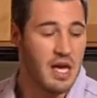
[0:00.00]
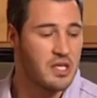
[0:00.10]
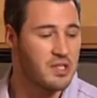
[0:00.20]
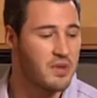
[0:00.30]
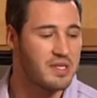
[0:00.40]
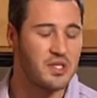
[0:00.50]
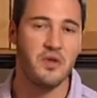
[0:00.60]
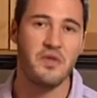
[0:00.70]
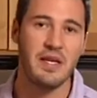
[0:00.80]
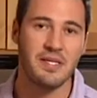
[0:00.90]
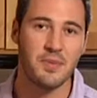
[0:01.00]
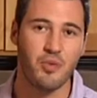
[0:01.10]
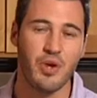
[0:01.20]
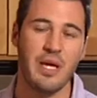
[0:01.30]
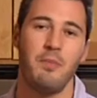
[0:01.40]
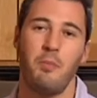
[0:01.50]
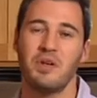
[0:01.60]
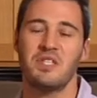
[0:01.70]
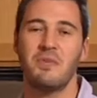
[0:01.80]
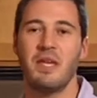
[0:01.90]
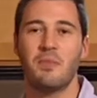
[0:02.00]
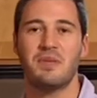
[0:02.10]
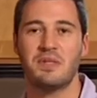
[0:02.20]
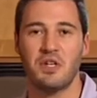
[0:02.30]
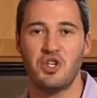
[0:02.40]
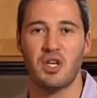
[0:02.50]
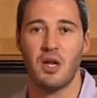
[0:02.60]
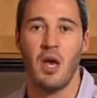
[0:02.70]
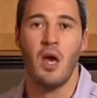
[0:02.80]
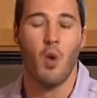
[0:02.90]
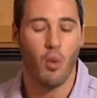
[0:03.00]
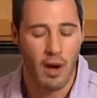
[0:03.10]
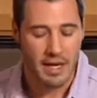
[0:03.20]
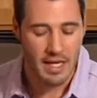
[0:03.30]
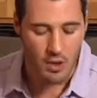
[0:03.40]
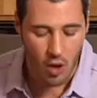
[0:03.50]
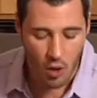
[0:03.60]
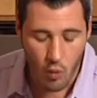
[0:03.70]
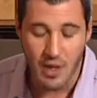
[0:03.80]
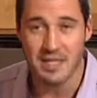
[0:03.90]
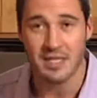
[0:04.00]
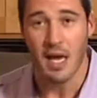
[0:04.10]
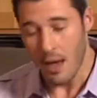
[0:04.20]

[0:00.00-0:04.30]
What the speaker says: So the SousVide Supreme puts me in a position where I can always,